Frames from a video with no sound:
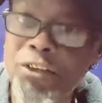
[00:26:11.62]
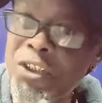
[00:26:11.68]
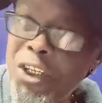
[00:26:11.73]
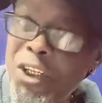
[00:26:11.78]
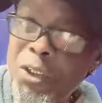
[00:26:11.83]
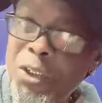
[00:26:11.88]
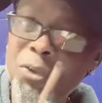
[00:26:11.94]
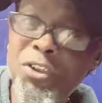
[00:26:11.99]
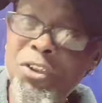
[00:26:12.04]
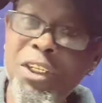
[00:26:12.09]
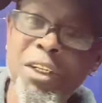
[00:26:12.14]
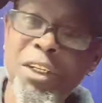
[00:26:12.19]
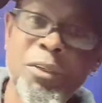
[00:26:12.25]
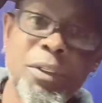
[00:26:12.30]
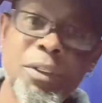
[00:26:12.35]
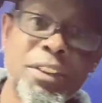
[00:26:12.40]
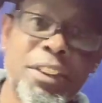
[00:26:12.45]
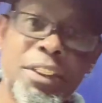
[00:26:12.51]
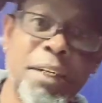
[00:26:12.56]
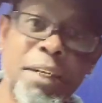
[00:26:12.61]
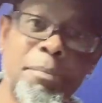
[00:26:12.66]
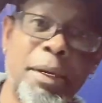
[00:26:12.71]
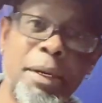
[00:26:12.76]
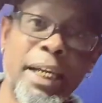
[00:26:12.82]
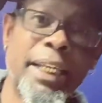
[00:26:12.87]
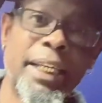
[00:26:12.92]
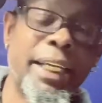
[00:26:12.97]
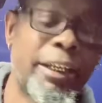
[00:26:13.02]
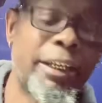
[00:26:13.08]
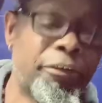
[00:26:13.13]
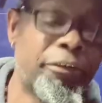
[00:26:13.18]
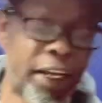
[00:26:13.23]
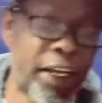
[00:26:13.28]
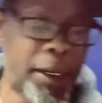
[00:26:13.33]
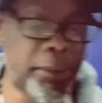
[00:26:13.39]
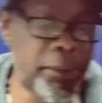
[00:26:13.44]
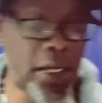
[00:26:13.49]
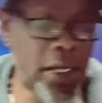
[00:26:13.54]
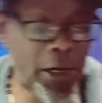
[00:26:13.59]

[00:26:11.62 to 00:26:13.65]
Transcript: Salute, salute. It's good money in it, fam.